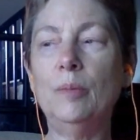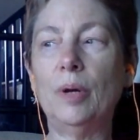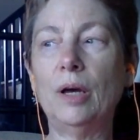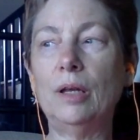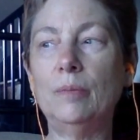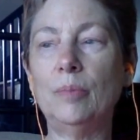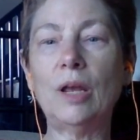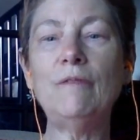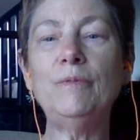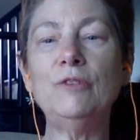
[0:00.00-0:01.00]
But
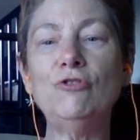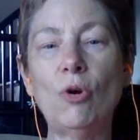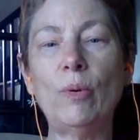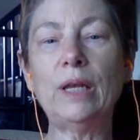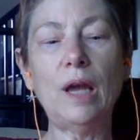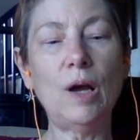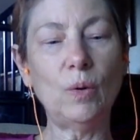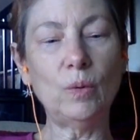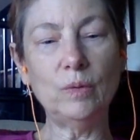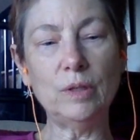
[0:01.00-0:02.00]
I've been showing
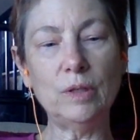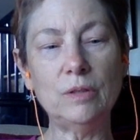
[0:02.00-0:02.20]
how